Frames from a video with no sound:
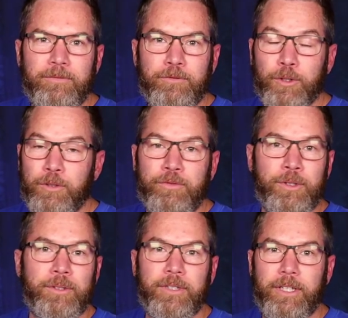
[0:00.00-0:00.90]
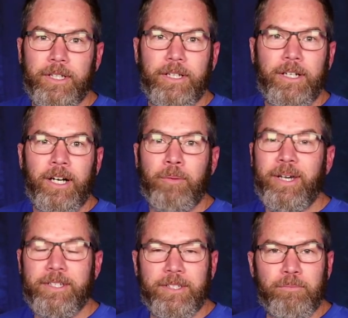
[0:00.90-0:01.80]
fruitful,
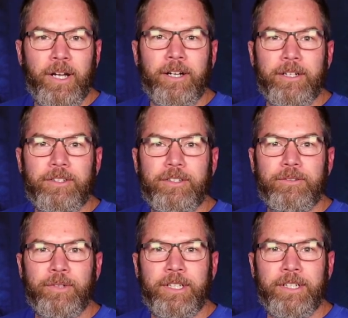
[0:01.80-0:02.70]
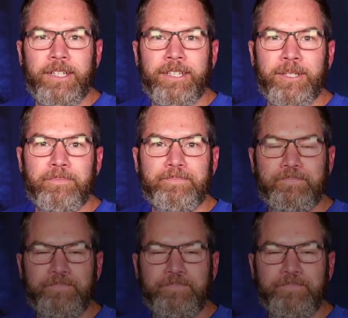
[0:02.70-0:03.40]
amazing marriage. We needed him.